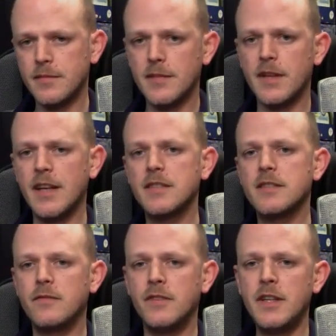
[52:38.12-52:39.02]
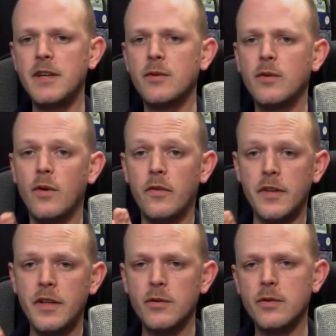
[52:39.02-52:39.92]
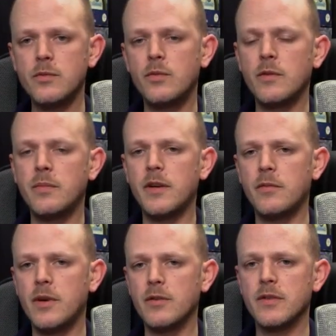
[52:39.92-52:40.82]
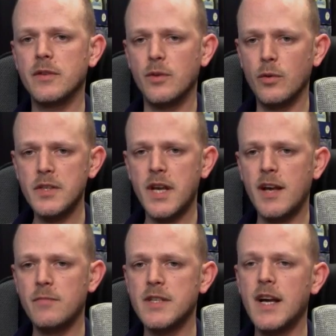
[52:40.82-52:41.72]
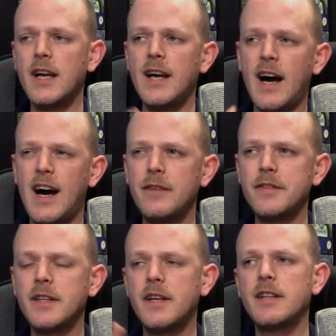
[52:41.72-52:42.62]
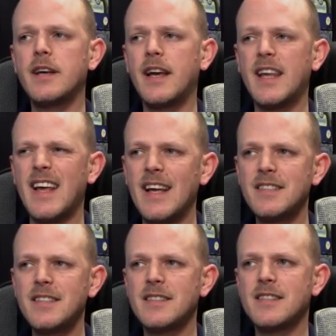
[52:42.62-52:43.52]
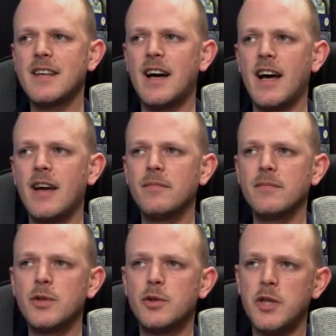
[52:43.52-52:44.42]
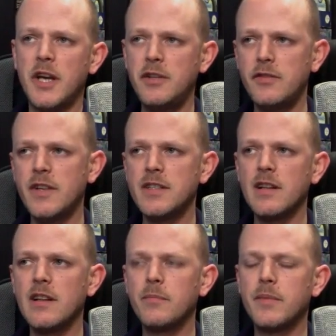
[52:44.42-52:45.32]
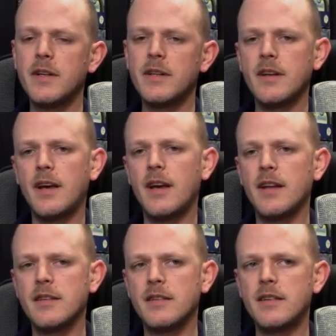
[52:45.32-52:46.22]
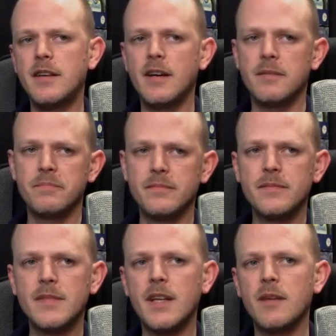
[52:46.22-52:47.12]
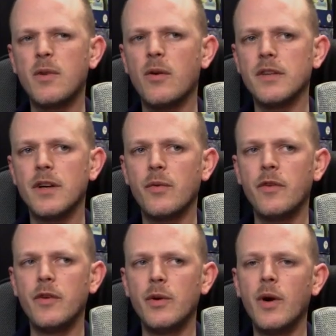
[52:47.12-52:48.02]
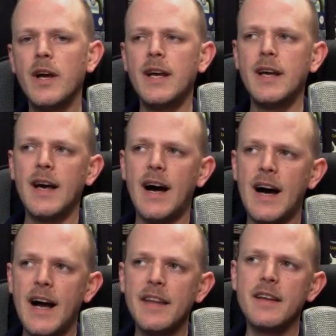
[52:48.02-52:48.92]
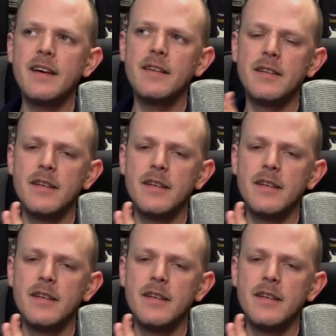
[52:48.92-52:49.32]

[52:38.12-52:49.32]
the next video or videos will be about those games. After that, I guess it's time to change things a little bit, and yeah, then I'm gonna review either